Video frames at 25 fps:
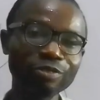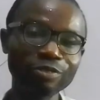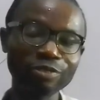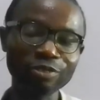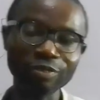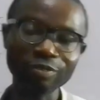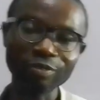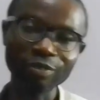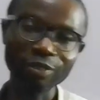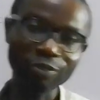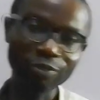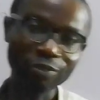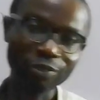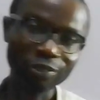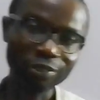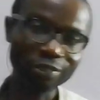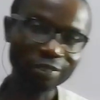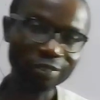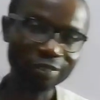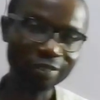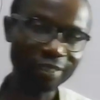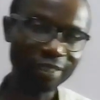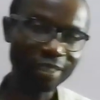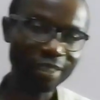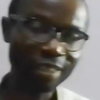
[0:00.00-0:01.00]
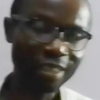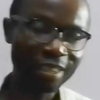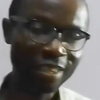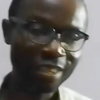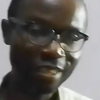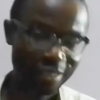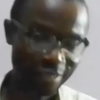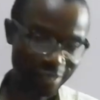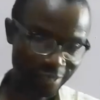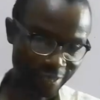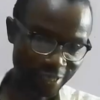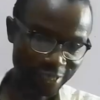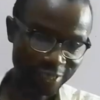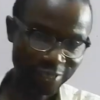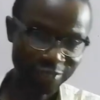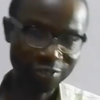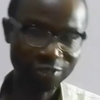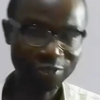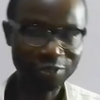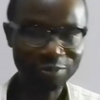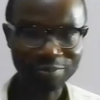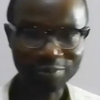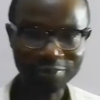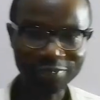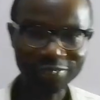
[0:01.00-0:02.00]
the roots of the equation. Thank you
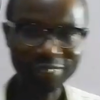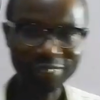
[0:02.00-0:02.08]
so